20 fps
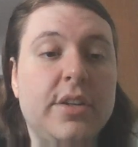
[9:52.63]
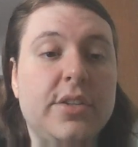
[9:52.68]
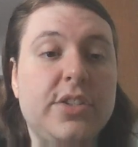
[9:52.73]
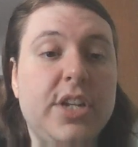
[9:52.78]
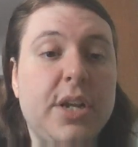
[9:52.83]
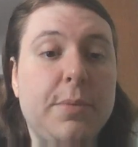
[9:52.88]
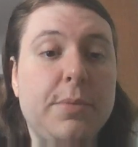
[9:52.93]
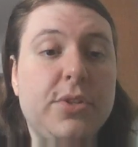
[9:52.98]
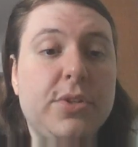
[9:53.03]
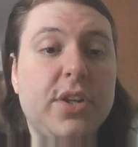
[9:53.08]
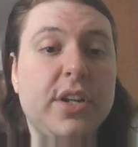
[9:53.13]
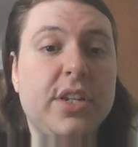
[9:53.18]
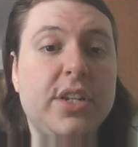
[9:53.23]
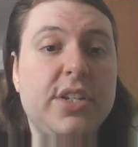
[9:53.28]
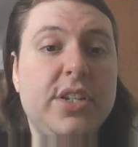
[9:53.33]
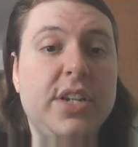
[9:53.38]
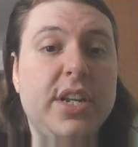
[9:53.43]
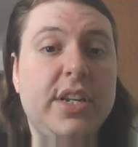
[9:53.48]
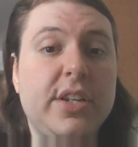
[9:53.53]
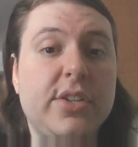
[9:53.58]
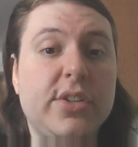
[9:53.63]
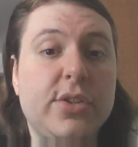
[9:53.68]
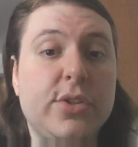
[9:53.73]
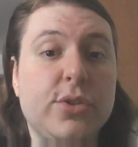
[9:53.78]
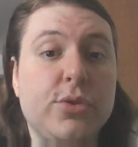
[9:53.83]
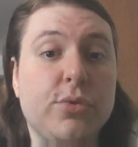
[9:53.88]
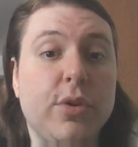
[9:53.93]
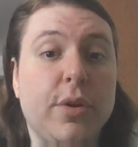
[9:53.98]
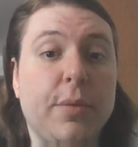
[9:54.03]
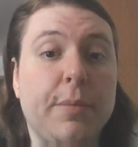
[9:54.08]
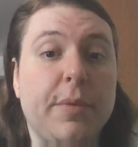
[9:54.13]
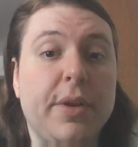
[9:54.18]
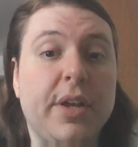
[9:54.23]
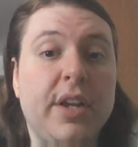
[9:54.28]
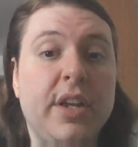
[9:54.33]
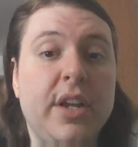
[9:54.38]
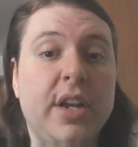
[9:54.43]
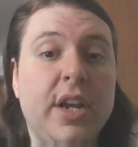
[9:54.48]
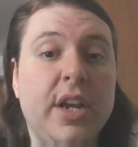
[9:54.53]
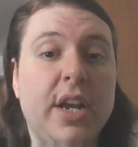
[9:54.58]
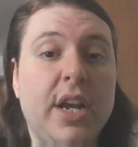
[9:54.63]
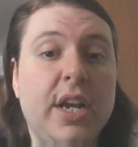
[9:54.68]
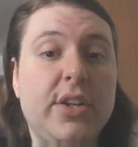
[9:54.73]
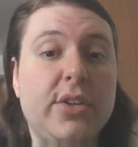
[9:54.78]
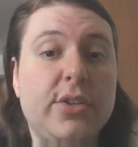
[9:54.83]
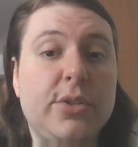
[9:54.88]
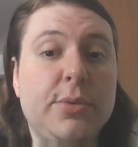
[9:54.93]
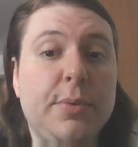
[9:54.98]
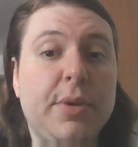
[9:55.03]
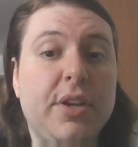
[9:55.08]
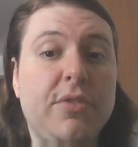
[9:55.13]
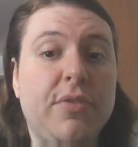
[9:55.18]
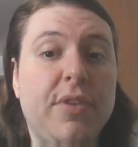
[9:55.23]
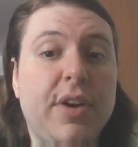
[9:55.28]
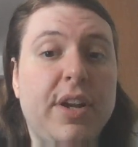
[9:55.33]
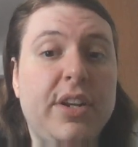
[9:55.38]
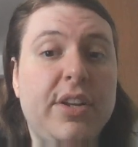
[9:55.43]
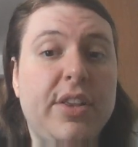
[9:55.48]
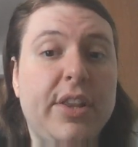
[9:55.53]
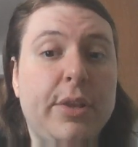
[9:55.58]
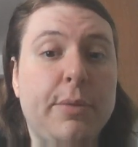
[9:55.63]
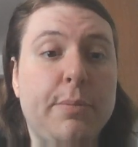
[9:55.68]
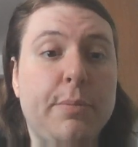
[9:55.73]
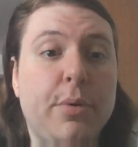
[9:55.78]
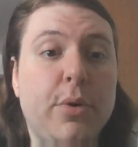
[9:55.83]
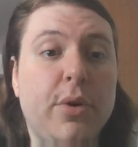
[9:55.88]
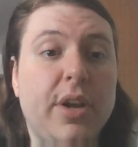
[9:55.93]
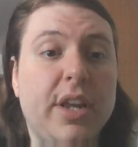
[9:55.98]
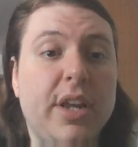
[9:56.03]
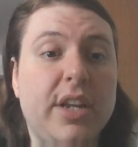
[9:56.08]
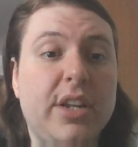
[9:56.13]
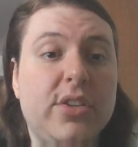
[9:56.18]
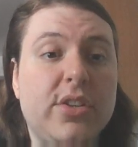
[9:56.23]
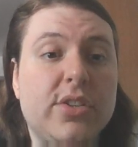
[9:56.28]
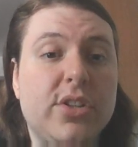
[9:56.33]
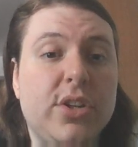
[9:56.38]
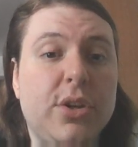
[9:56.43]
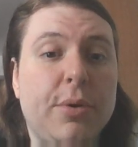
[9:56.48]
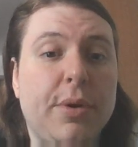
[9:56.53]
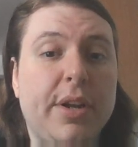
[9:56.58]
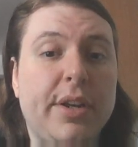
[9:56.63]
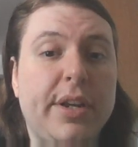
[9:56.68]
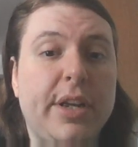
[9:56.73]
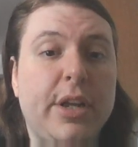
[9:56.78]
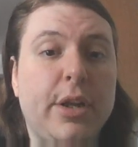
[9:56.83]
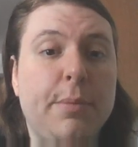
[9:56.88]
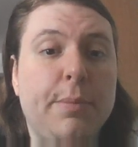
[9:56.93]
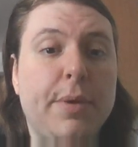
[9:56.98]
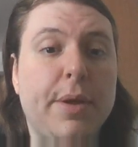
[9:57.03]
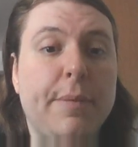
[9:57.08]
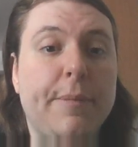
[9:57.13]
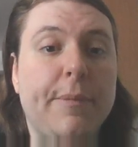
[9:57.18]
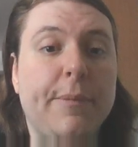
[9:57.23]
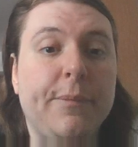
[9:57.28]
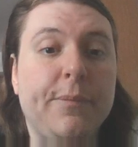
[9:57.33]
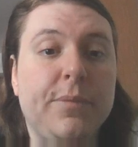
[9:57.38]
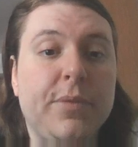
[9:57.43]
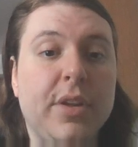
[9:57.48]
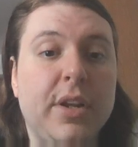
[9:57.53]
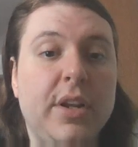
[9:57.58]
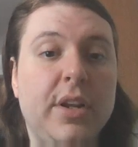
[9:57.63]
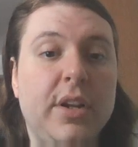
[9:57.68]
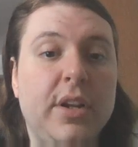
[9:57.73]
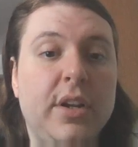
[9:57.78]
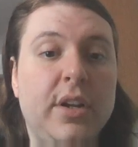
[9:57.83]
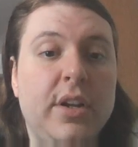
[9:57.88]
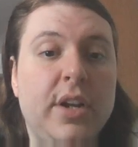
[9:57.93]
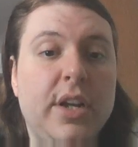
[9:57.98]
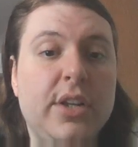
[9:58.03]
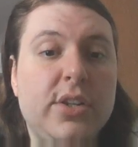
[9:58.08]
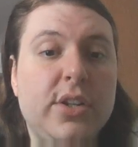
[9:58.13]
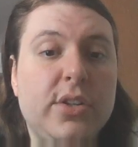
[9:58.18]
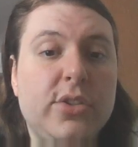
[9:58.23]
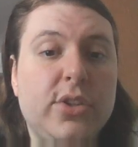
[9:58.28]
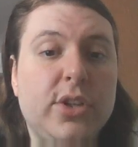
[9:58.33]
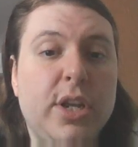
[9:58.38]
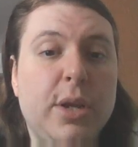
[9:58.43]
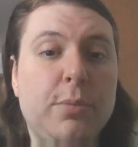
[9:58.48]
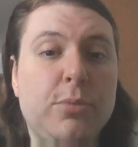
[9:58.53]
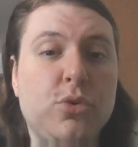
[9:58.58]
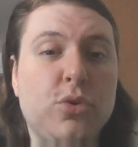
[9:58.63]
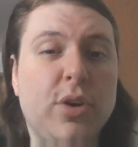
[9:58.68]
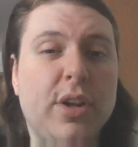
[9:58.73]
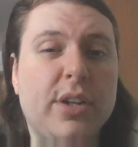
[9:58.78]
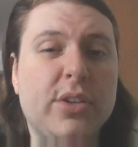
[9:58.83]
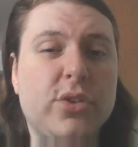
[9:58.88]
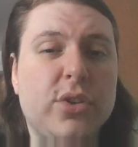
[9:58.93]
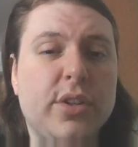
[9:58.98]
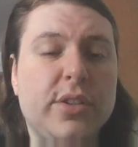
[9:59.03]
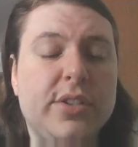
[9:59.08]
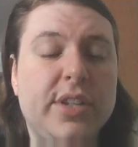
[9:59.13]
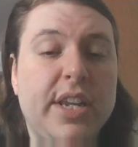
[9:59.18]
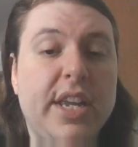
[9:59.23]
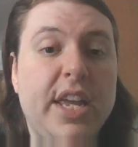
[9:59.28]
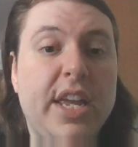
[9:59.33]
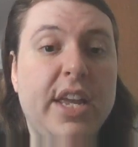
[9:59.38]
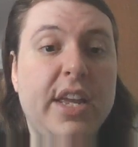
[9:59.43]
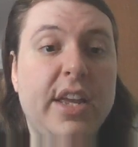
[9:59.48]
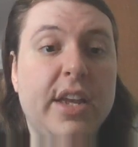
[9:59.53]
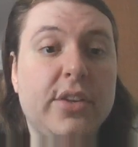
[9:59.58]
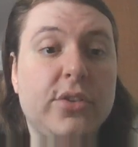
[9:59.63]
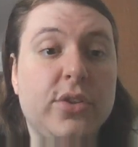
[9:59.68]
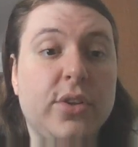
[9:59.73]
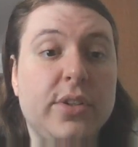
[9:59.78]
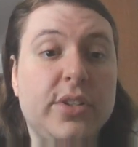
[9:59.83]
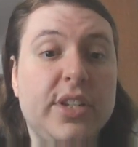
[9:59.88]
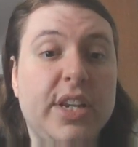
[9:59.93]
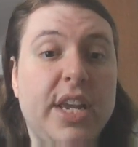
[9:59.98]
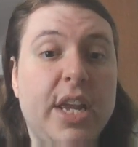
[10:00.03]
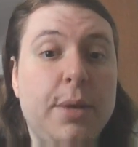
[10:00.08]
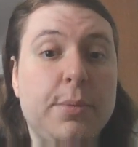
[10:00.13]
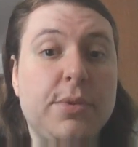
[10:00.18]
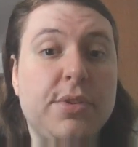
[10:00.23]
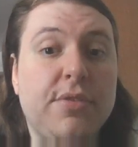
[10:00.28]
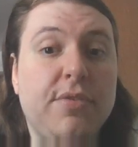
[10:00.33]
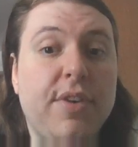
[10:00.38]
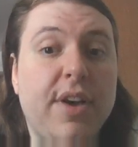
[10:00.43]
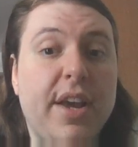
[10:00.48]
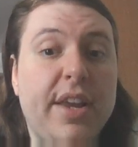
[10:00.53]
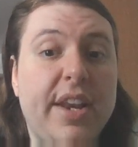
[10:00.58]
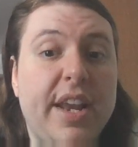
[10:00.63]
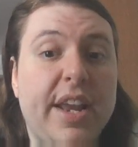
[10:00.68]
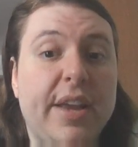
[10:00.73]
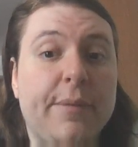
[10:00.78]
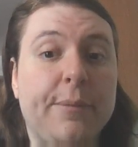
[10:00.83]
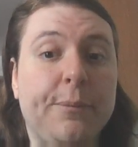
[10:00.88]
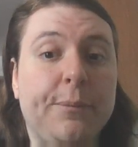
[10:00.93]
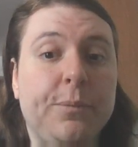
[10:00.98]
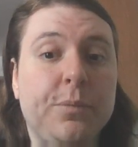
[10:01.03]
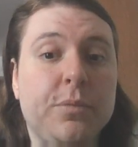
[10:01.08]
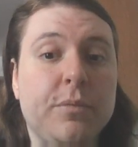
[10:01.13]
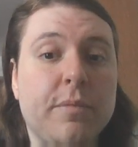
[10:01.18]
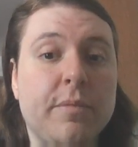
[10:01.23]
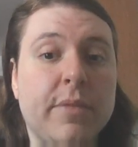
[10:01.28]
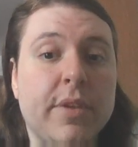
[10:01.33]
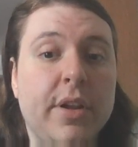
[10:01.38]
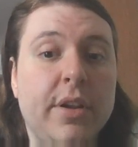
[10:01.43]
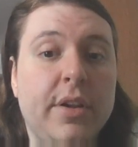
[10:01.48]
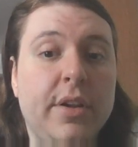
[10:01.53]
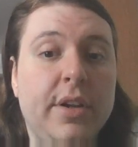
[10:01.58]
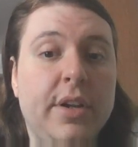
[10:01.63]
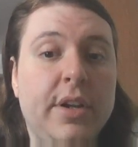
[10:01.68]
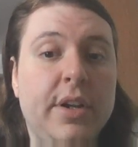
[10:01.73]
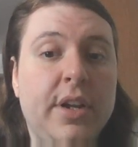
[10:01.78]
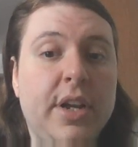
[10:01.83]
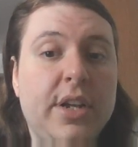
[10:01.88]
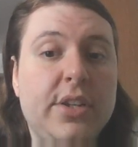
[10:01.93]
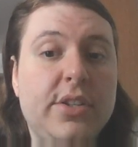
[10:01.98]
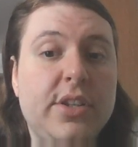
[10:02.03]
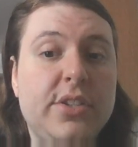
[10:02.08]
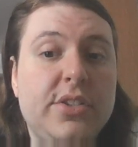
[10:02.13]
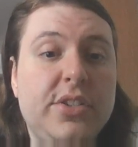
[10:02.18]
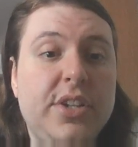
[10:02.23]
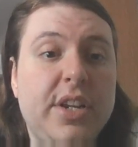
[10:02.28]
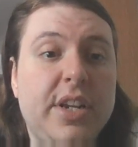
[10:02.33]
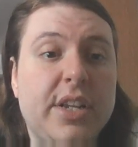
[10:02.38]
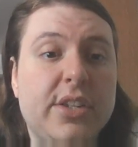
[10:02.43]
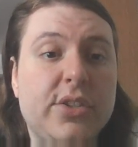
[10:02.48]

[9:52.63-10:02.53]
Sam is talking to Dean in his room. He doesn't to find anything in the book, and he doesn't know how to help him. He just to keep trying as long as he keep, as long as he keeps fighting. He says Dean